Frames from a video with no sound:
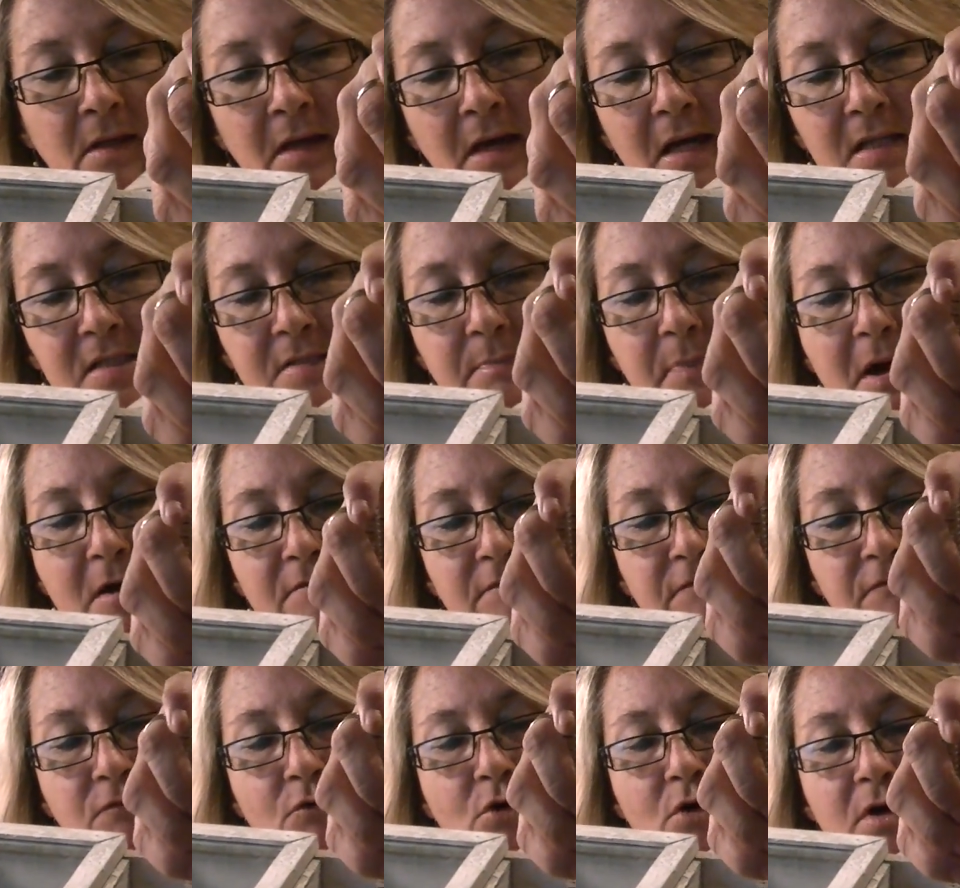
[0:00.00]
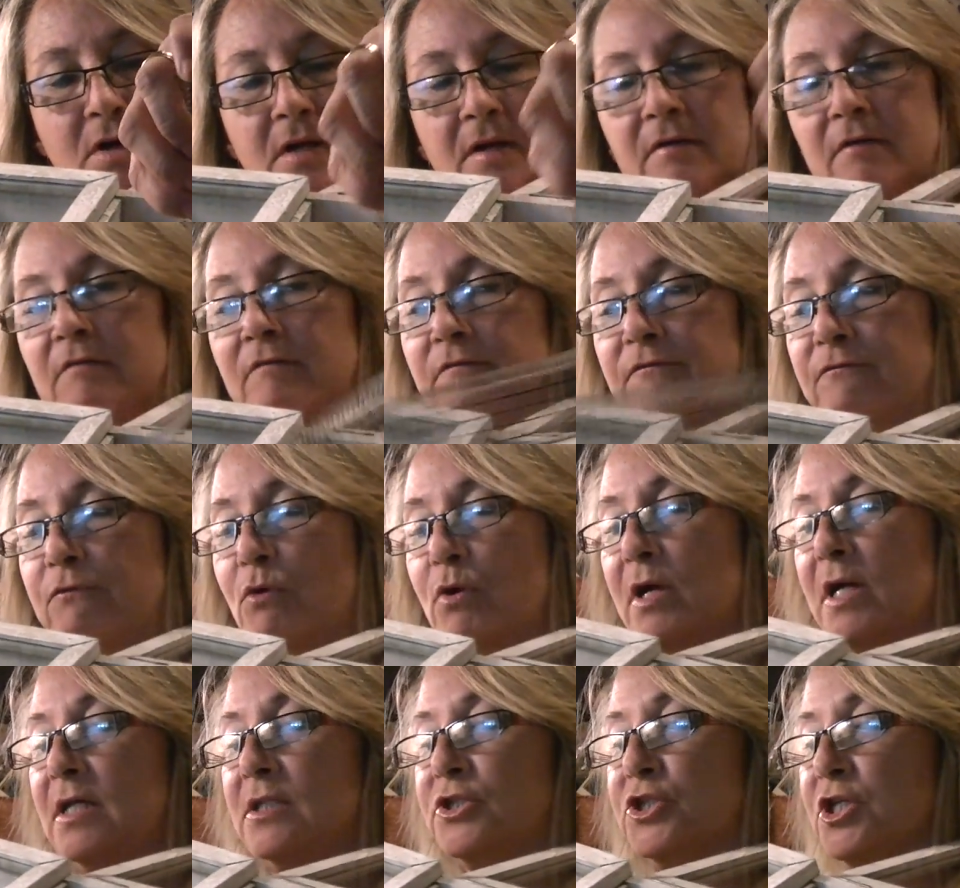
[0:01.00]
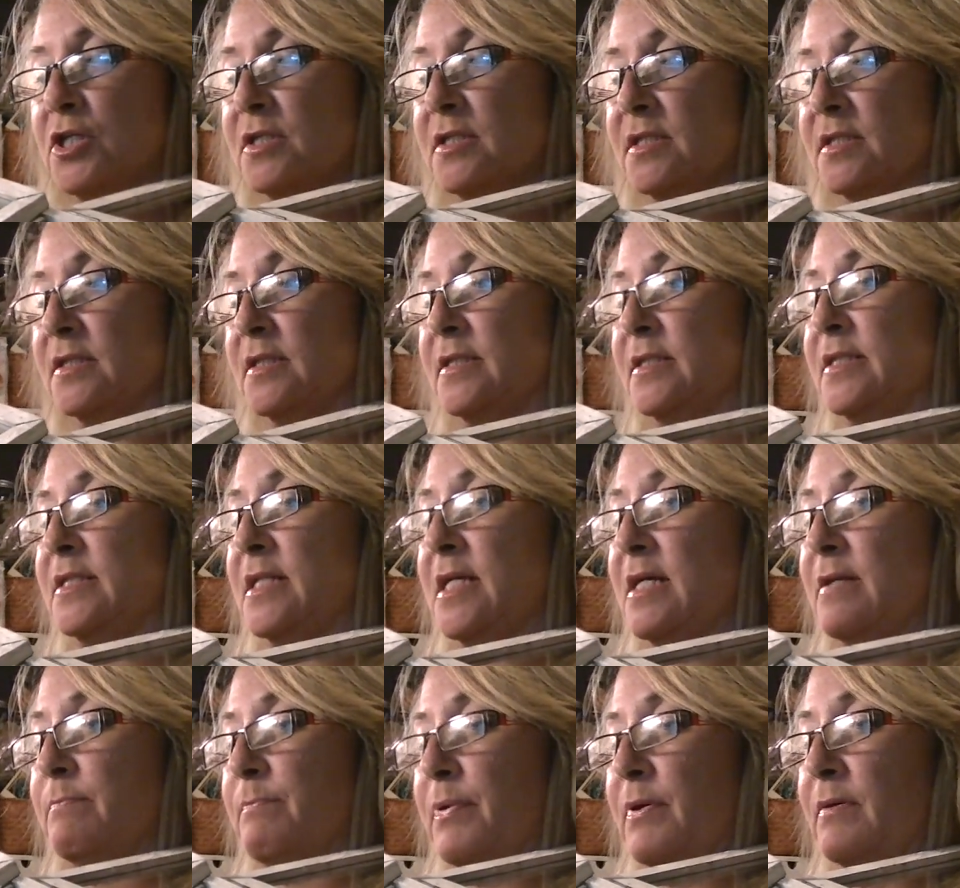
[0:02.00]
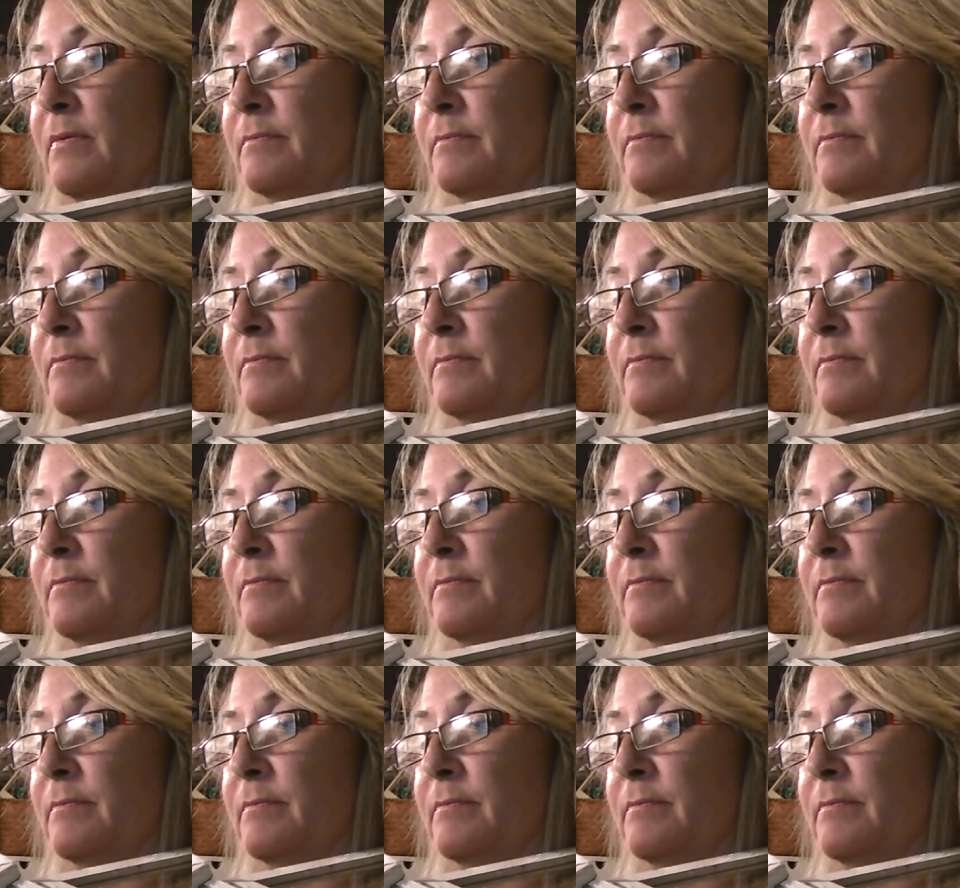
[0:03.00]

That's about four inches deep.